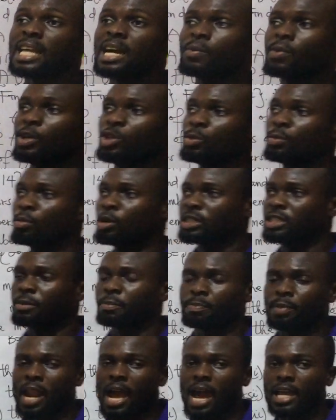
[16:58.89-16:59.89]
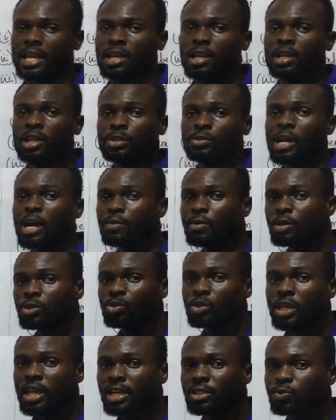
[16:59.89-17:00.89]
that when you multiply, you are going
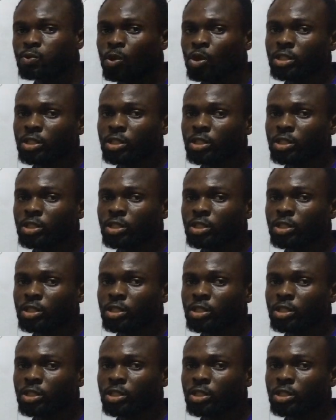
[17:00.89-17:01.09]
to get